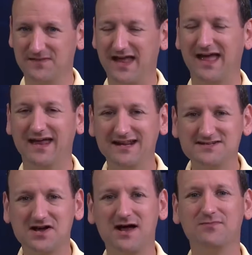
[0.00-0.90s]

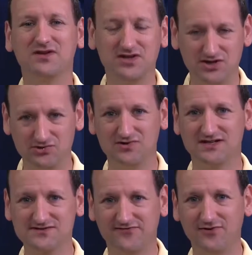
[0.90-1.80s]
anytime the queue
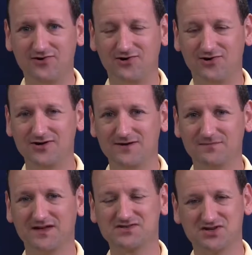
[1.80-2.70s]
gets full,
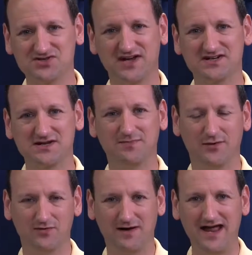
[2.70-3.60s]
it's going to slash that
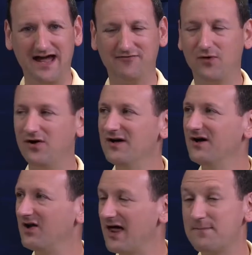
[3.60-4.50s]
bandwidth by half. Well,
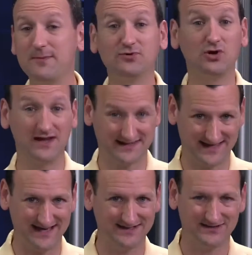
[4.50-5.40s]
a lot of people don't like
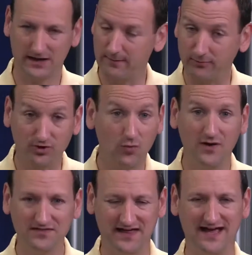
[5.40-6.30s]
that. A lot of people don't
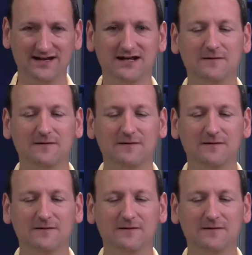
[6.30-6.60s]
want that.